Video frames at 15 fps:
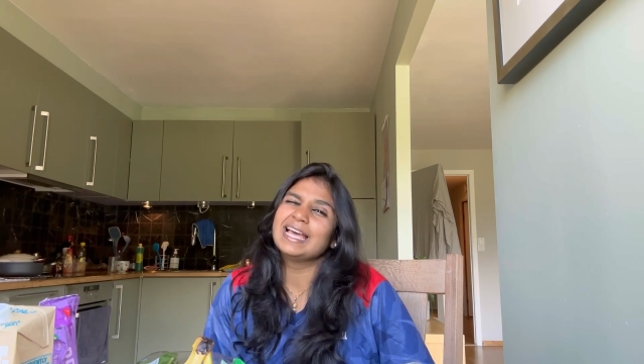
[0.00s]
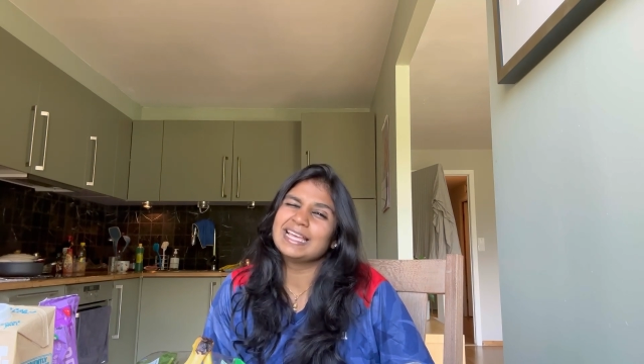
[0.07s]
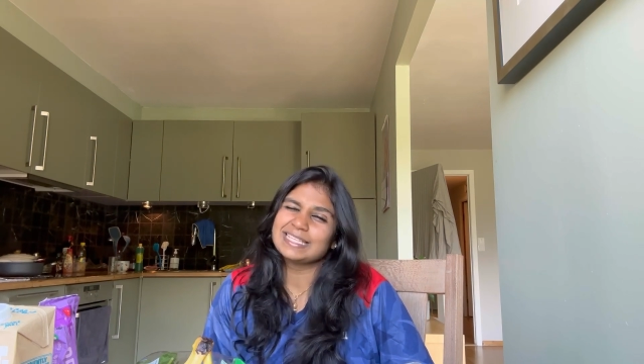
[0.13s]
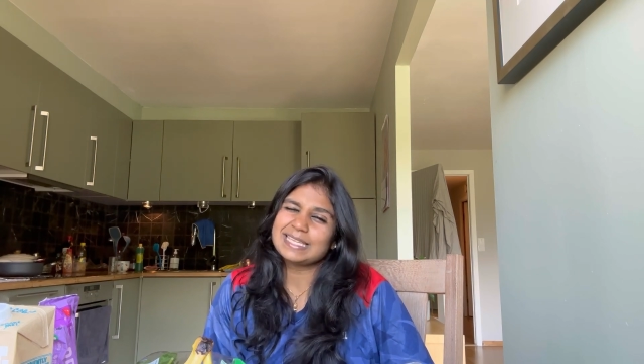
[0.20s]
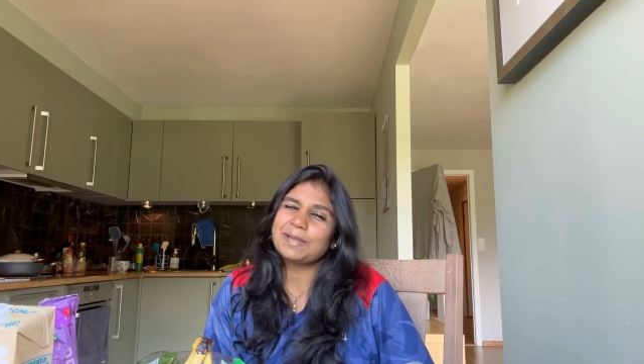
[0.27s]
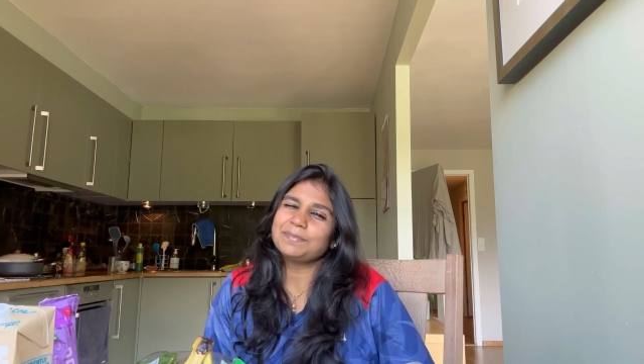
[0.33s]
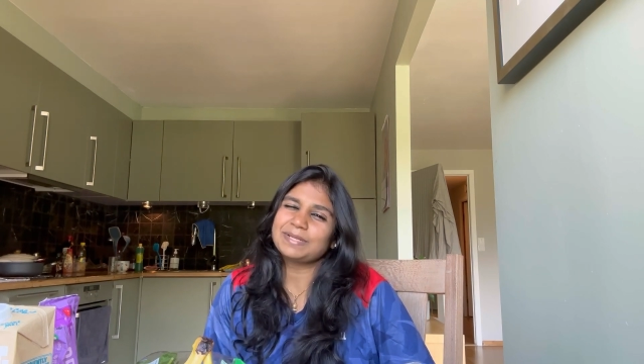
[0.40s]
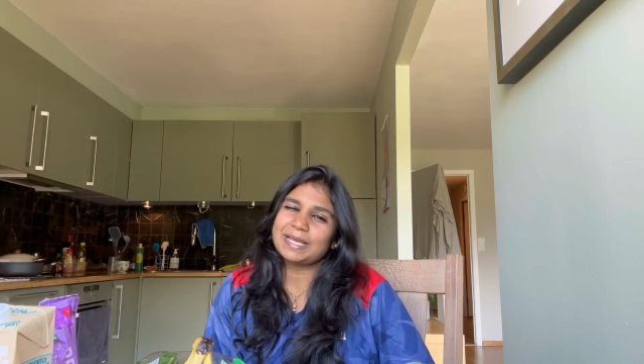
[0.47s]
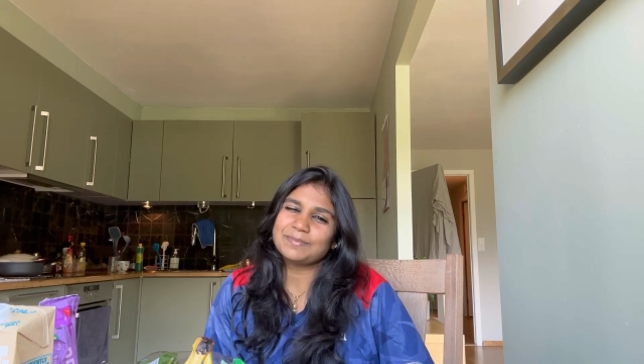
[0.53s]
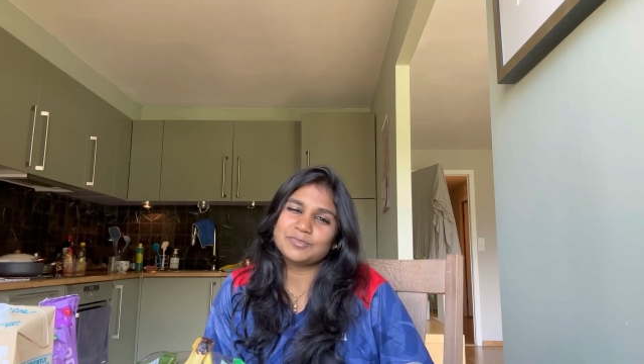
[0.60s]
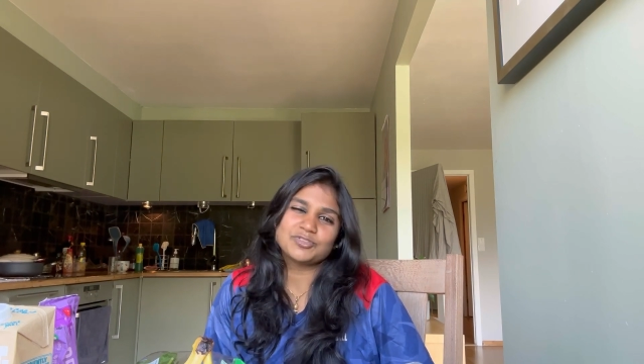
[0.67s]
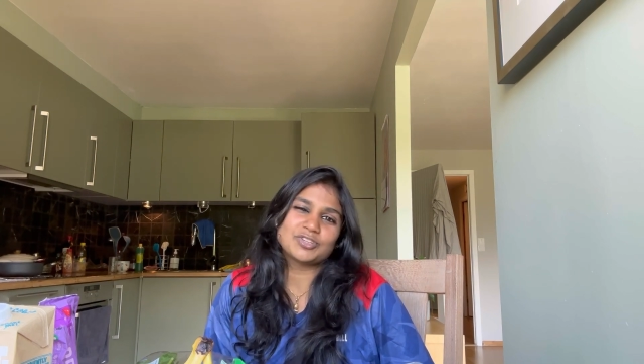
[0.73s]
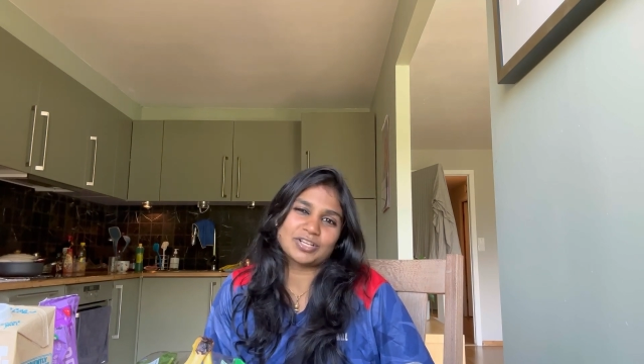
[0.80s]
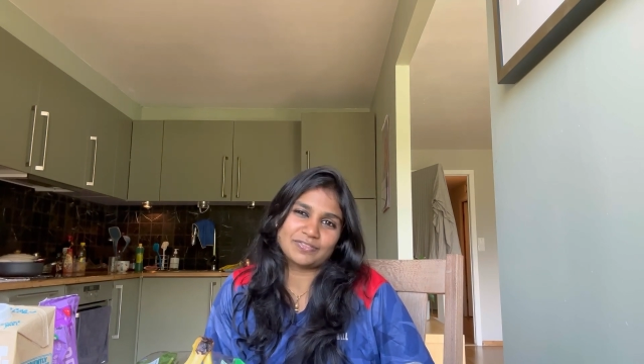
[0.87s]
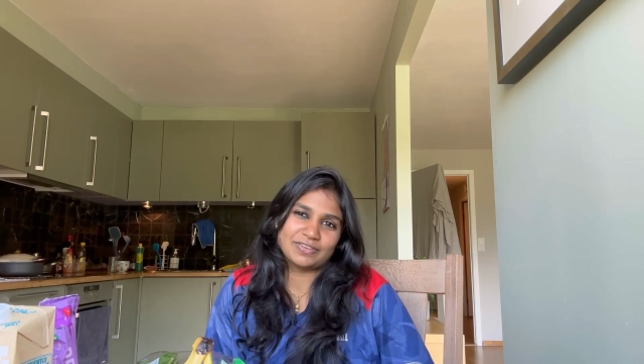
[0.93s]

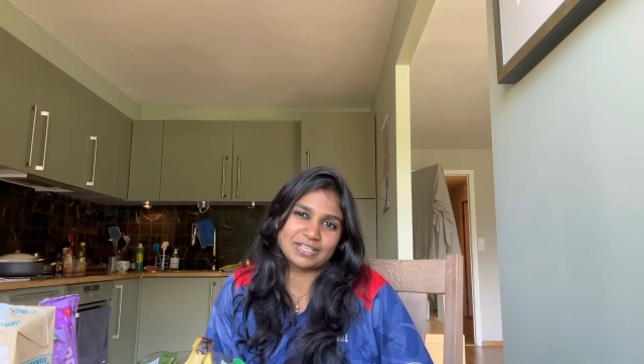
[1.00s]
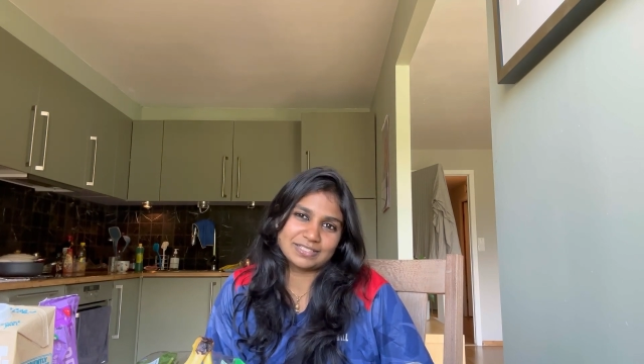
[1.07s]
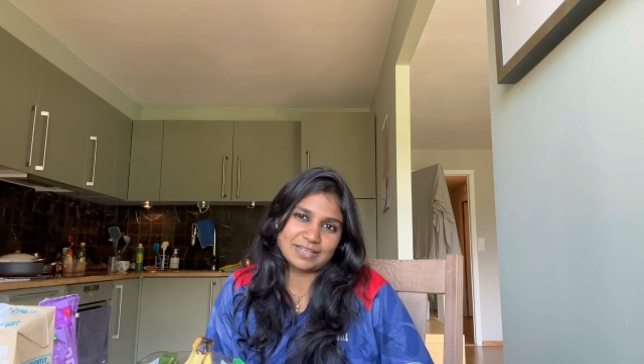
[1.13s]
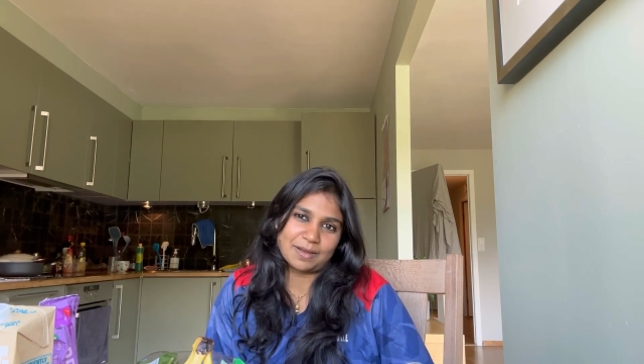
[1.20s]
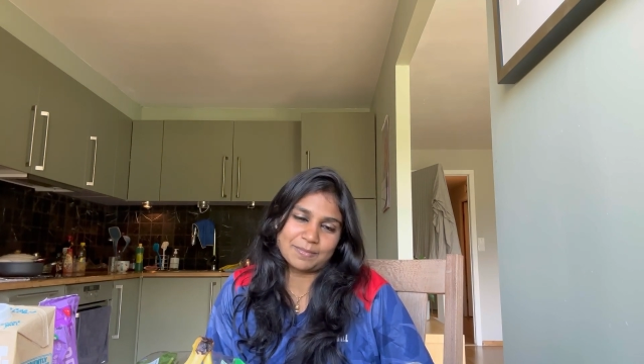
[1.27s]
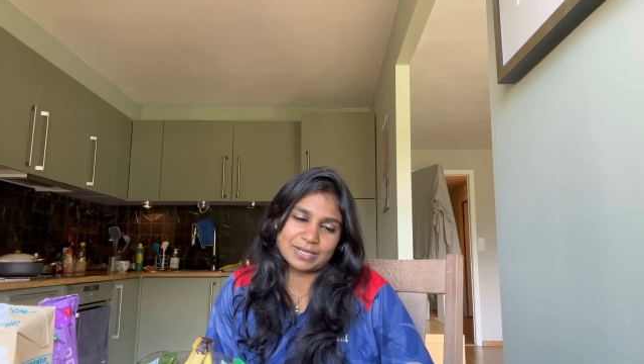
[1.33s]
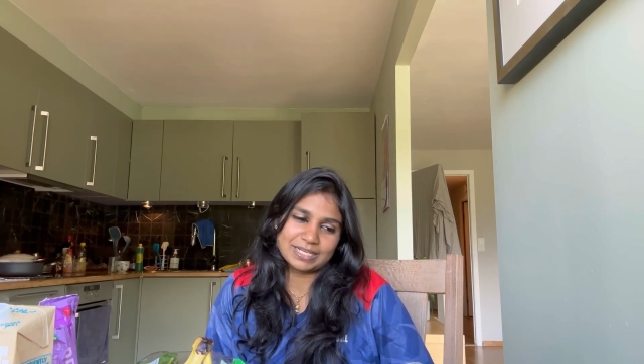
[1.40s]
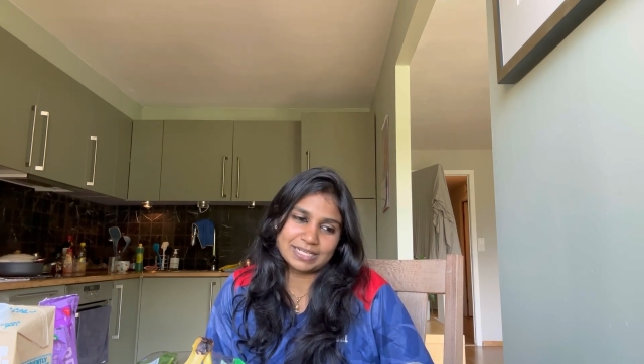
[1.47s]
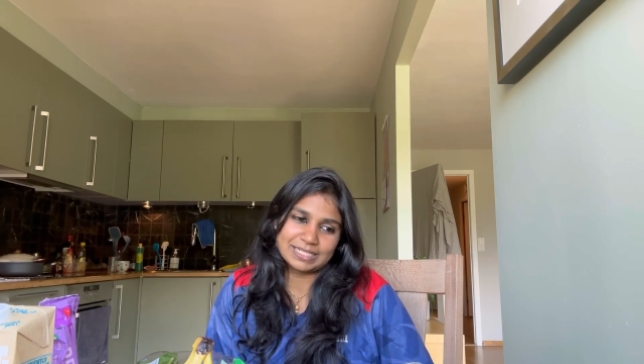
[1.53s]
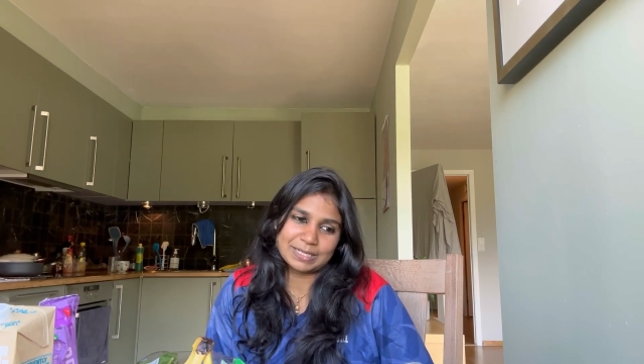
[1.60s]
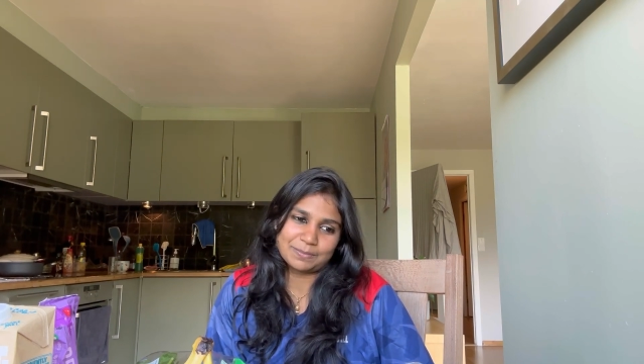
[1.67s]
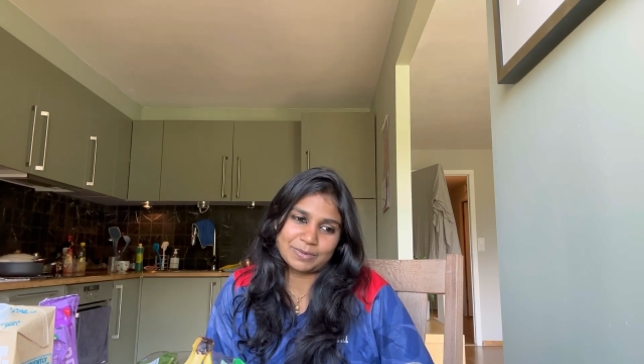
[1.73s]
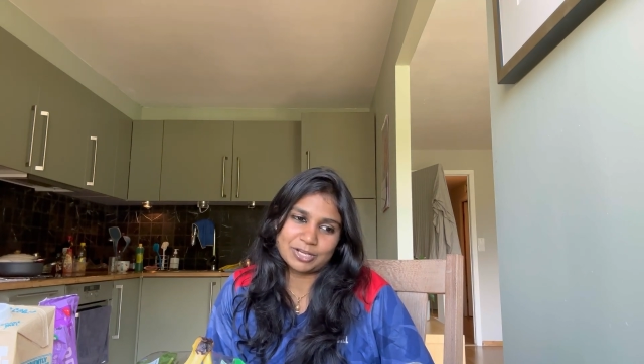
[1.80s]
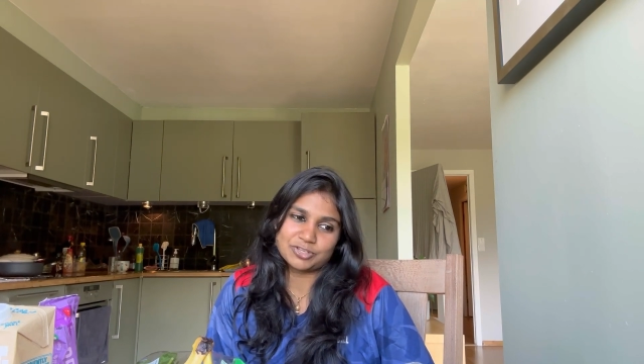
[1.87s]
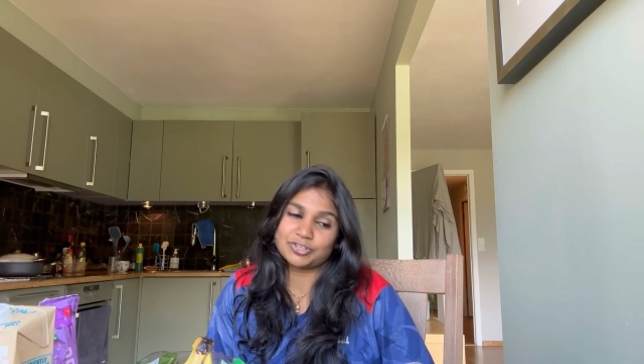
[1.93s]
Sometimes chick flicks are my guilty
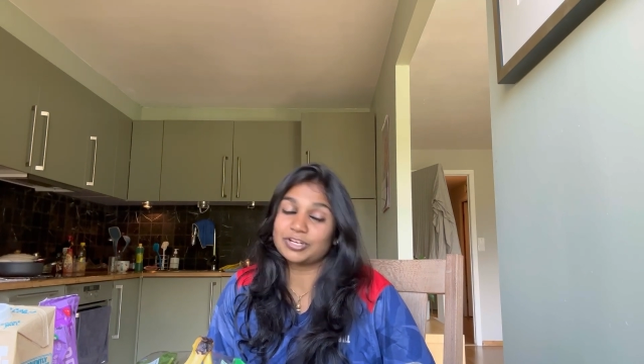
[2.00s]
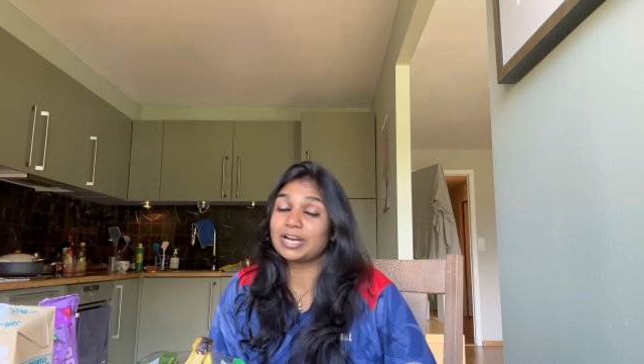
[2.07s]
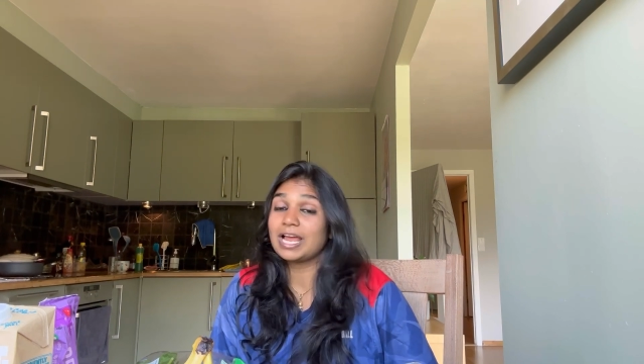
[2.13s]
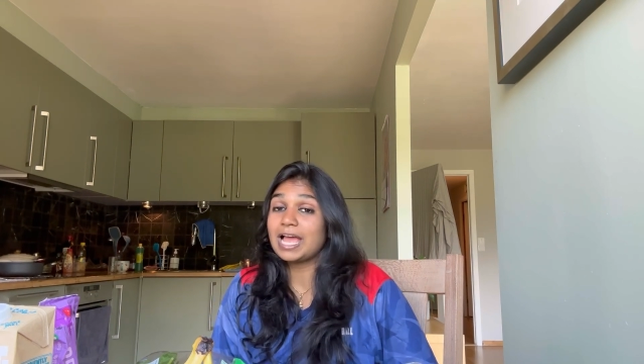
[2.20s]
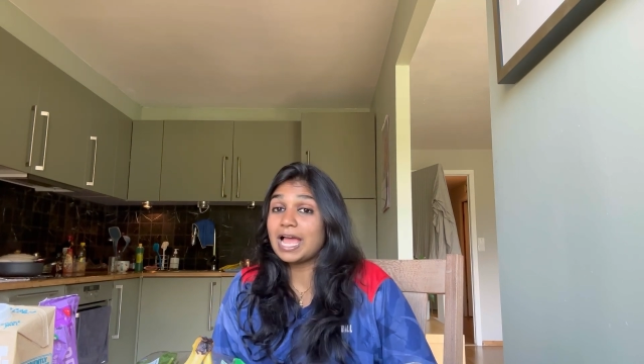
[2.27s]
pleasure.